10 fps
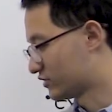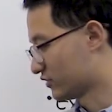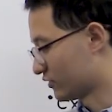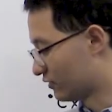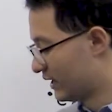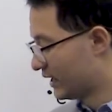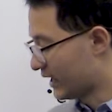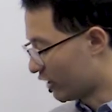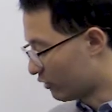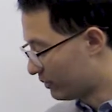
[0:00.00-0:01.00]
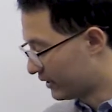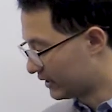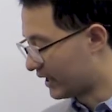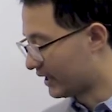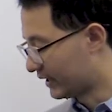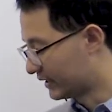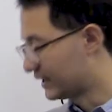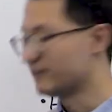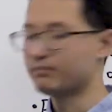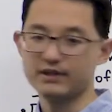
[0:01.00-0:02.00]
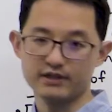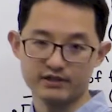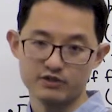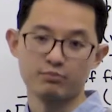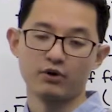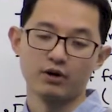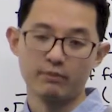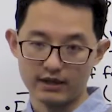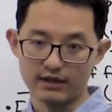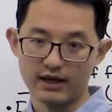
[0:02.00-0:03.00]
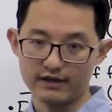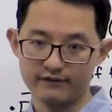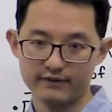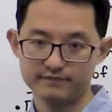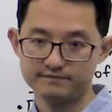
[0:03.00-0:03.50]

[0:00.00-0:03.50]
to help keep the sperm alive.